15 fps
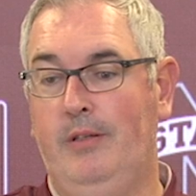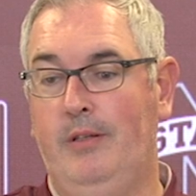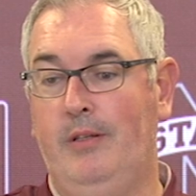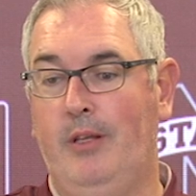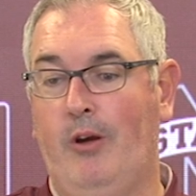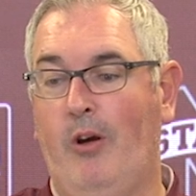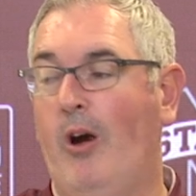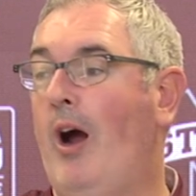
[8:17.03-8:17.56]

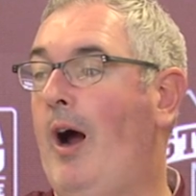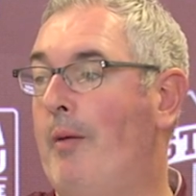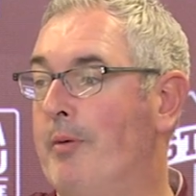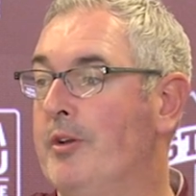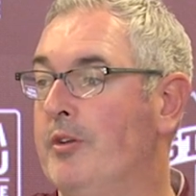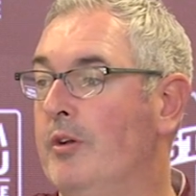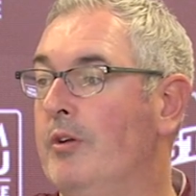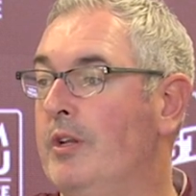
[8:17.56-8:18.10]
there are
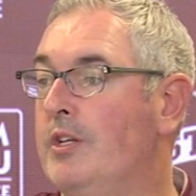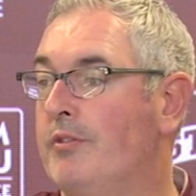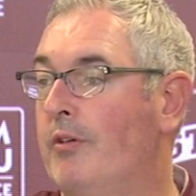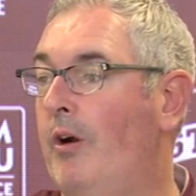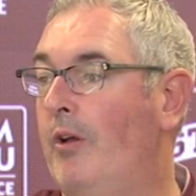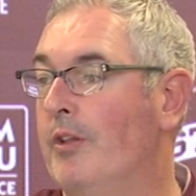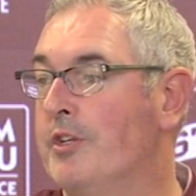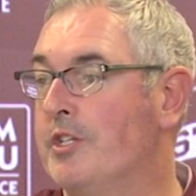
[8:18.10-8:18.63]
opportunities for
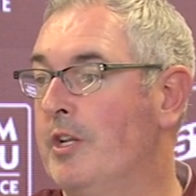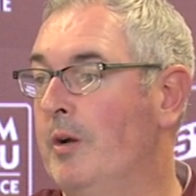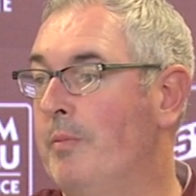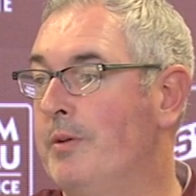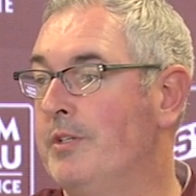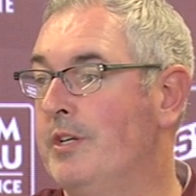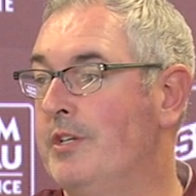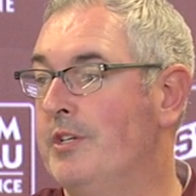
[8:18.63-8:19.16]
all the skill
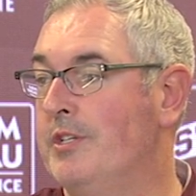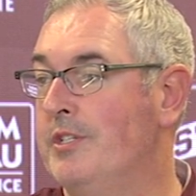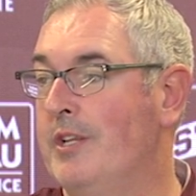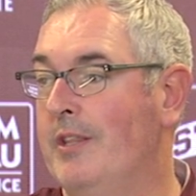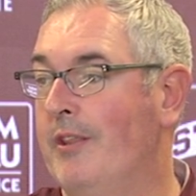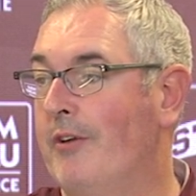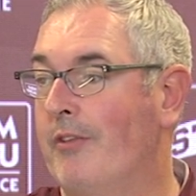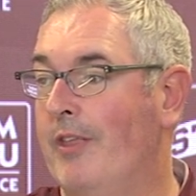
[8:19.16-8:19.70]
positions,
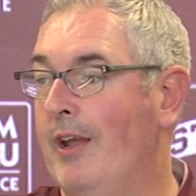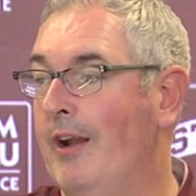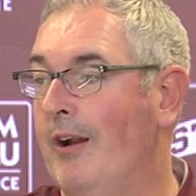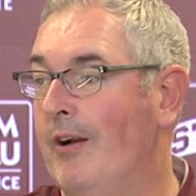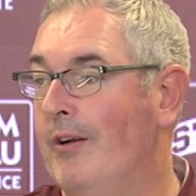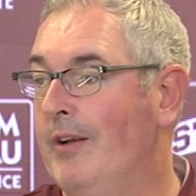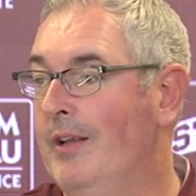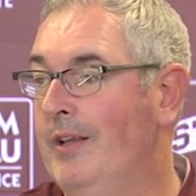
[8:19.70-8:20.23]
and they're
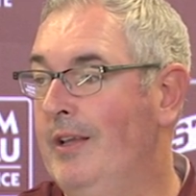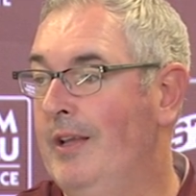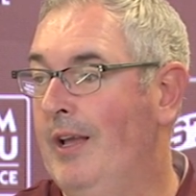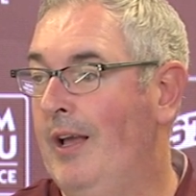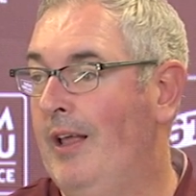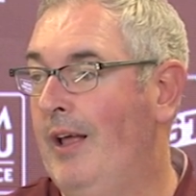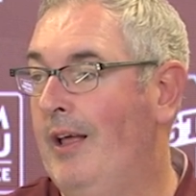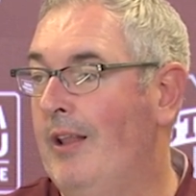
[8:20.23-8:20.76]
there
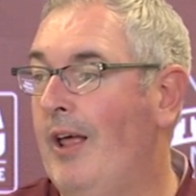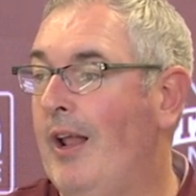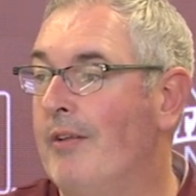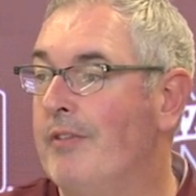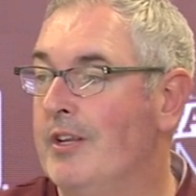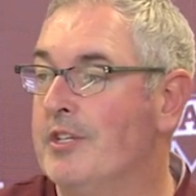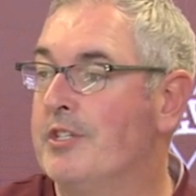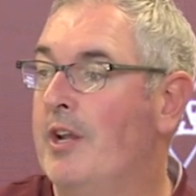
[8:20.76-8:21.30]
a lot of
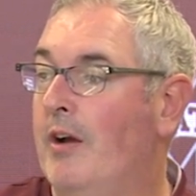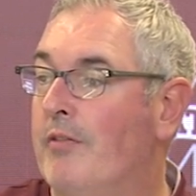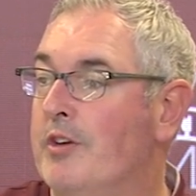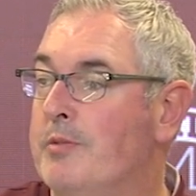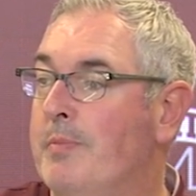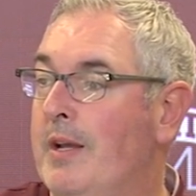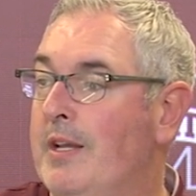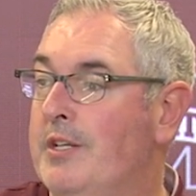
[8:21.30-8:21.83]
it is
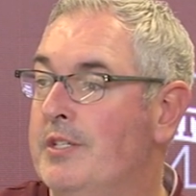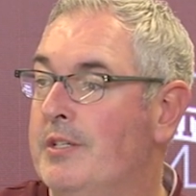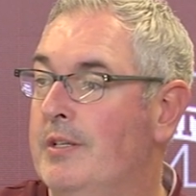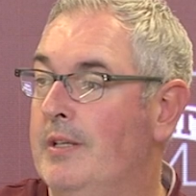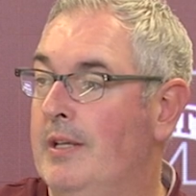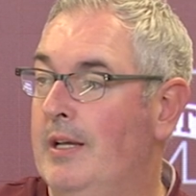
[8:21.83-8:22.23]
coverage based,